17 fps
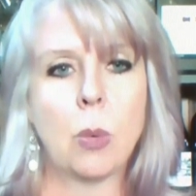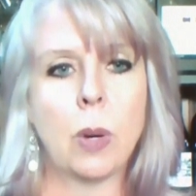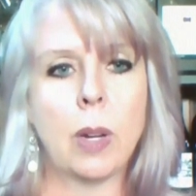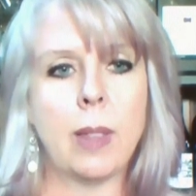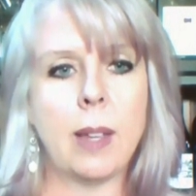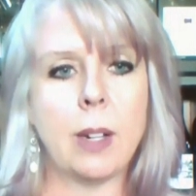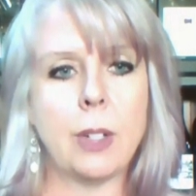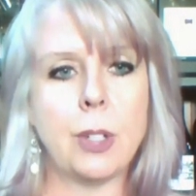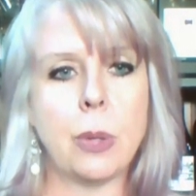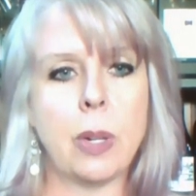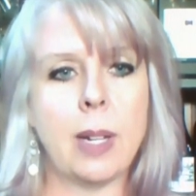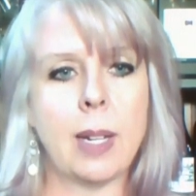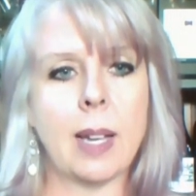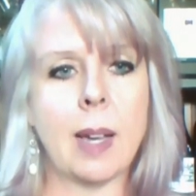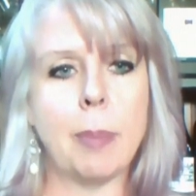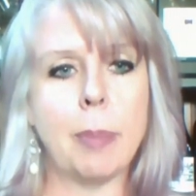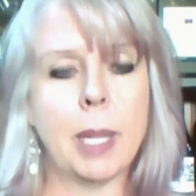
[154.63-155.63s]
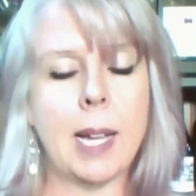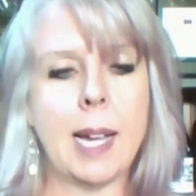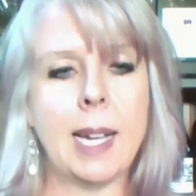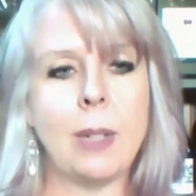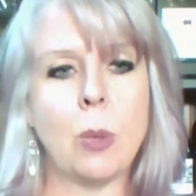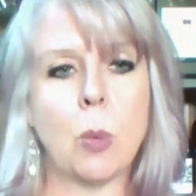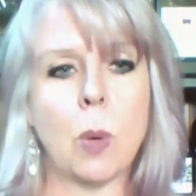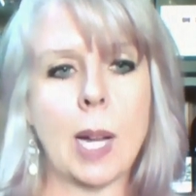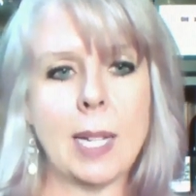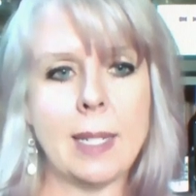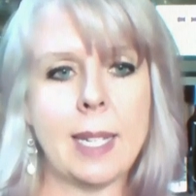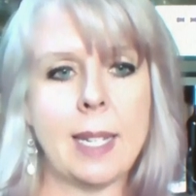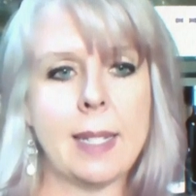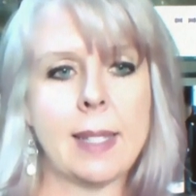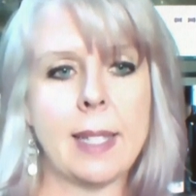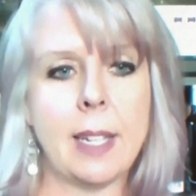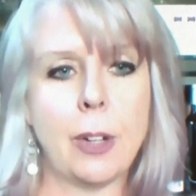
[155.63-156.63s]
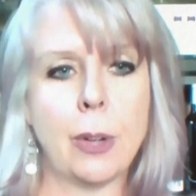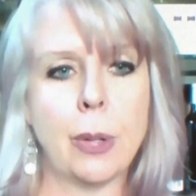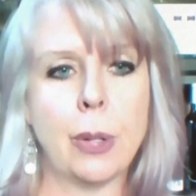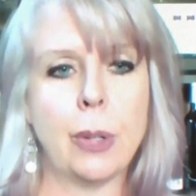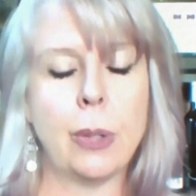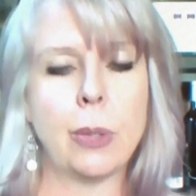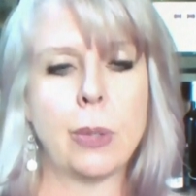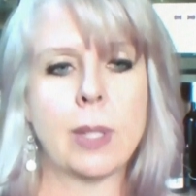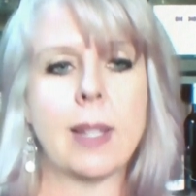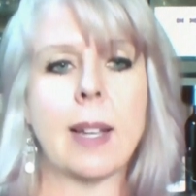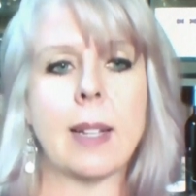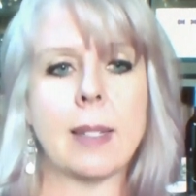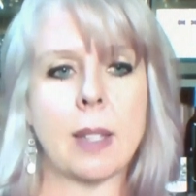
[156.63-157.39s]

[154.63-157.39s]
where they're doing a blind wine tasting cruise.